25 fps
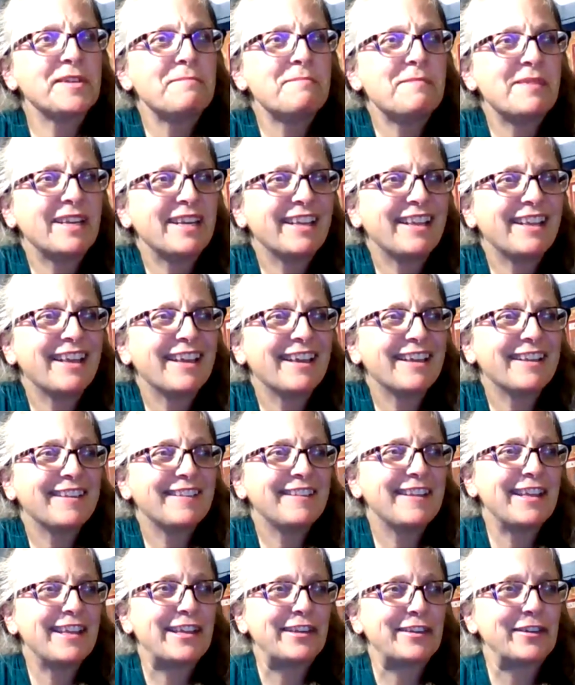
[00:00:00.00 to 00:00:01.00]
to
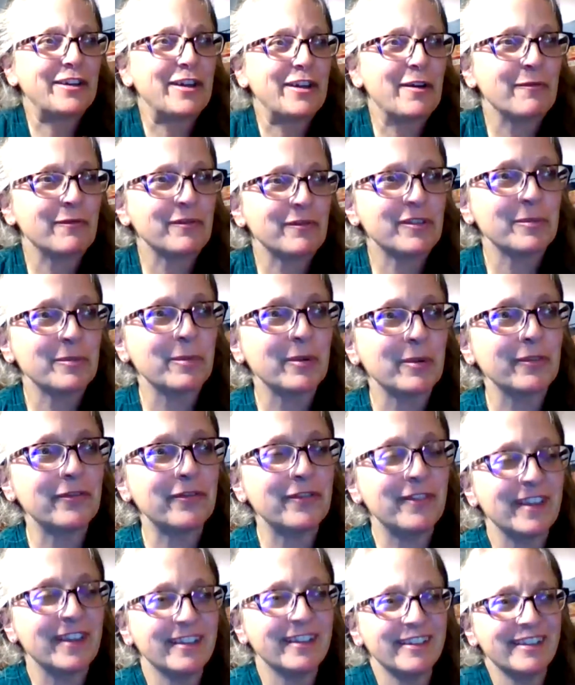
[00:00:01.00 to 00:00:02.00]
mitigate the uncomfortable
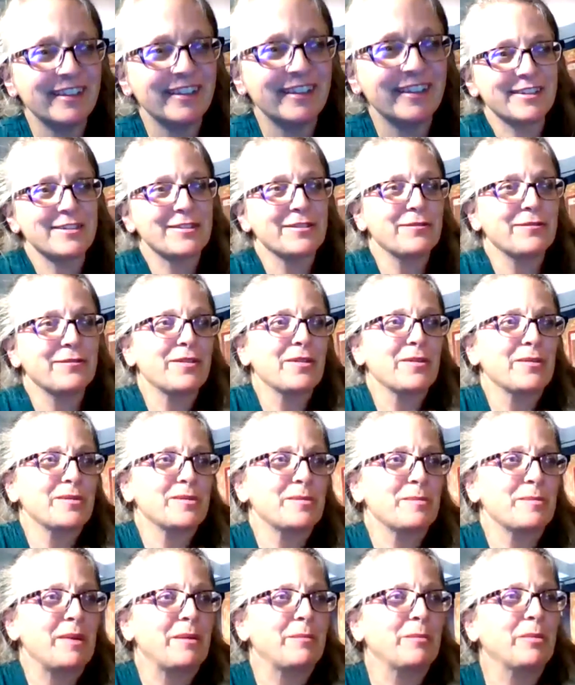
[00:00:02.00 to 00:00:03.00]
feelings of
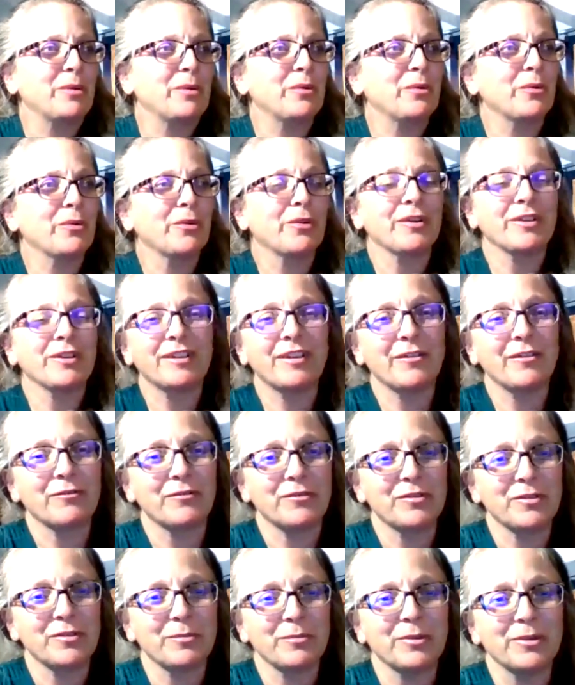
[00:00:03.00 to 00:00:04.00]
those people who are
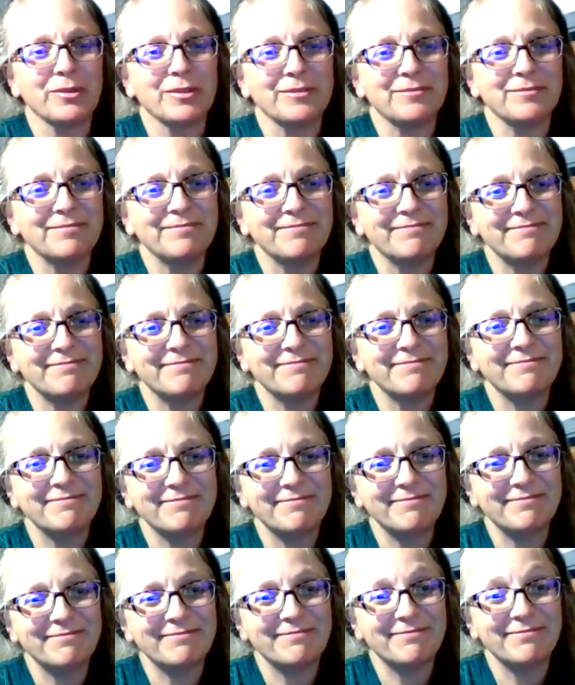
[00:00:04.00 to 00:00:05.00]
uncomfortable
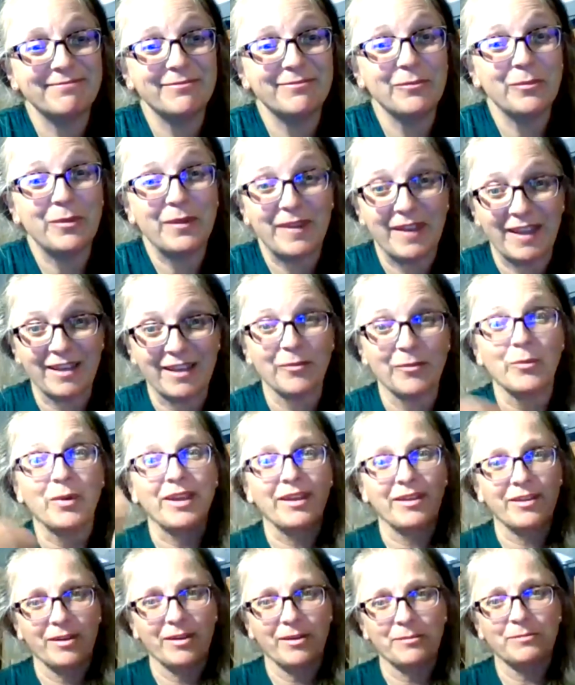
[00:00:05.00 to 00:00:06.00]
when they
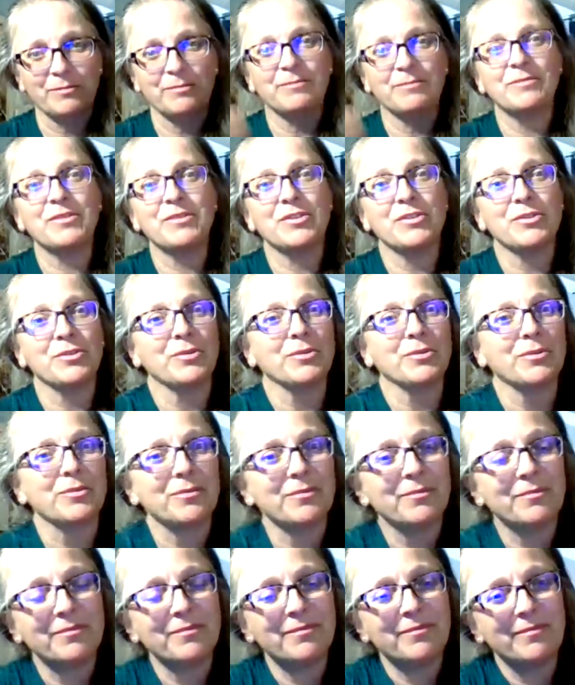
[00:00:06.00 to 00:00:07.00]
wake up
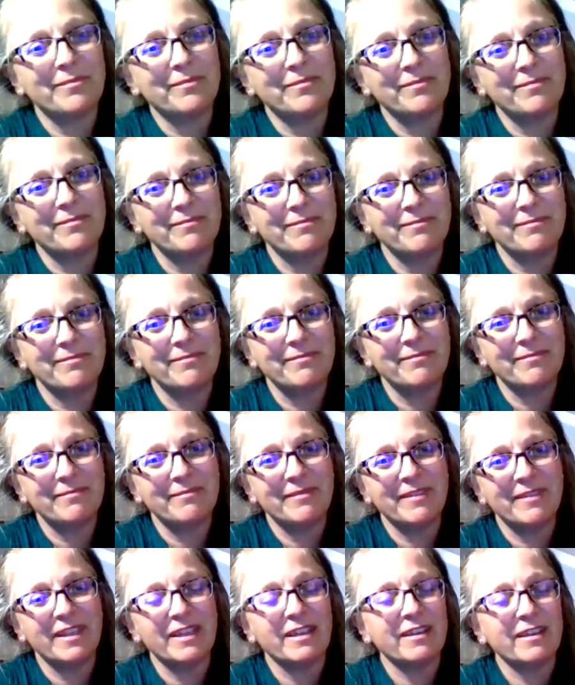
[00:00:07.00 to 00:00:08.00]
to
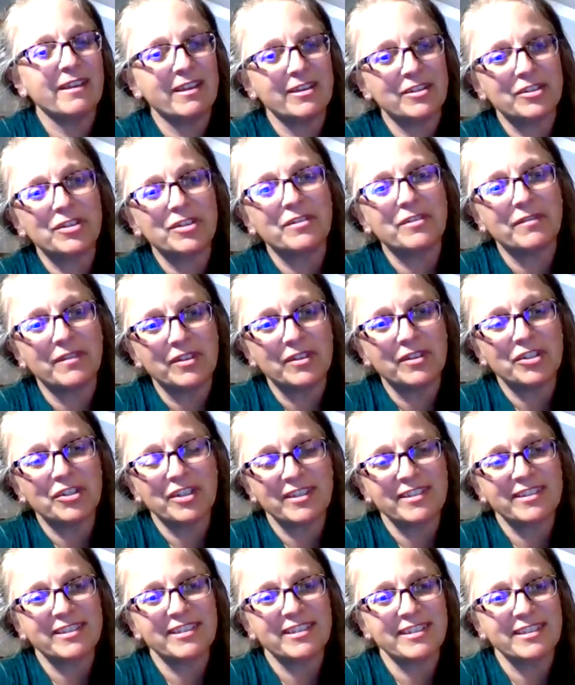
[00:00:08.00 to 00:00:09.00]
the occasion of
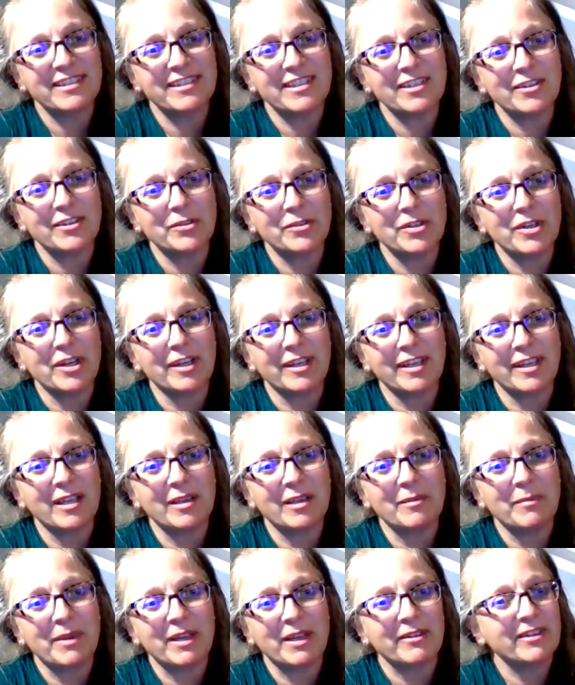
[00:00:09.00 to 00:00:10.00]
injustice that you're
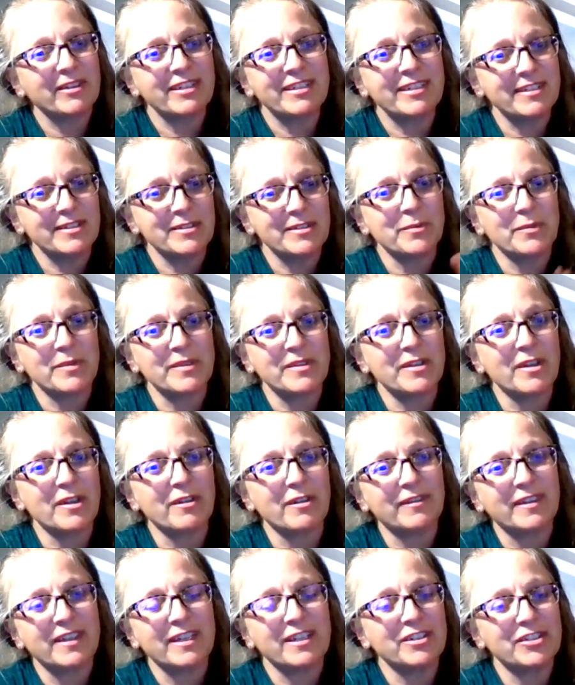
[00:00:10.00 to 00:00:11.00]
talking about. It doesn't
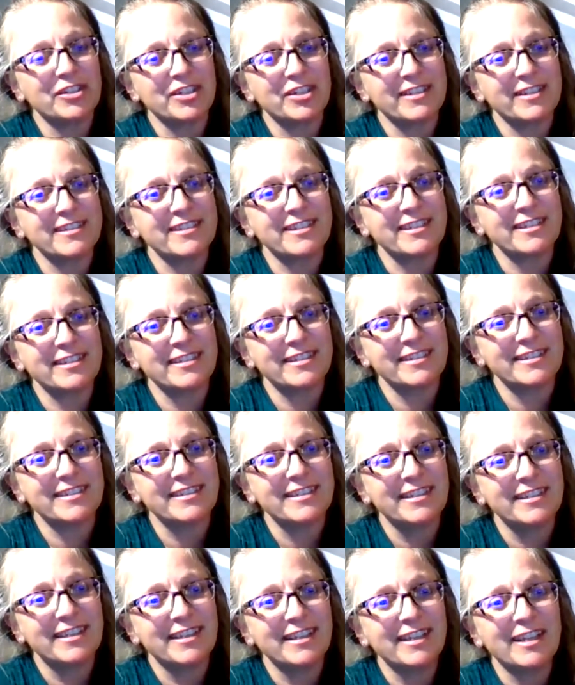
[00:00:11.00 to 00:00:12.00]
resolve the
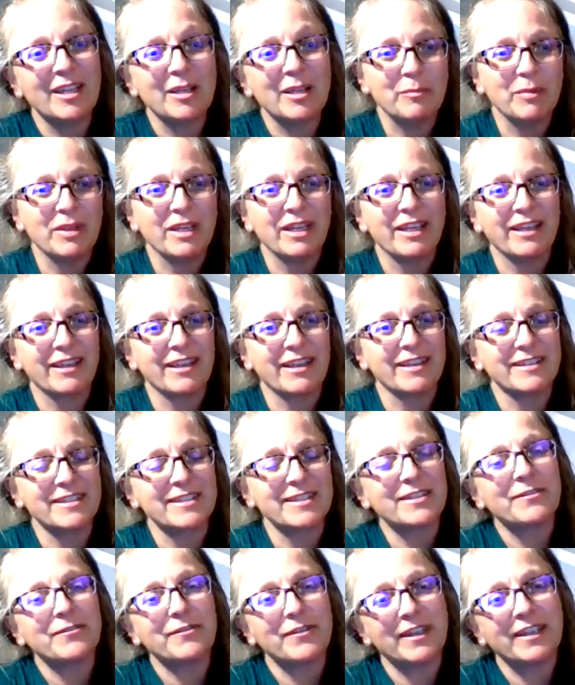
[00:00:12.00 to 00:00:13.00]
injustice. It
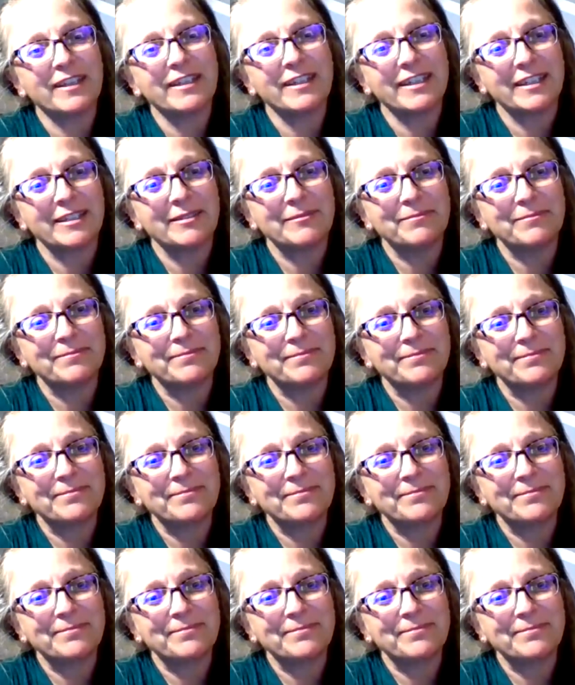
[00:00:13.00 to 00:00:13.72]
placates the feeling.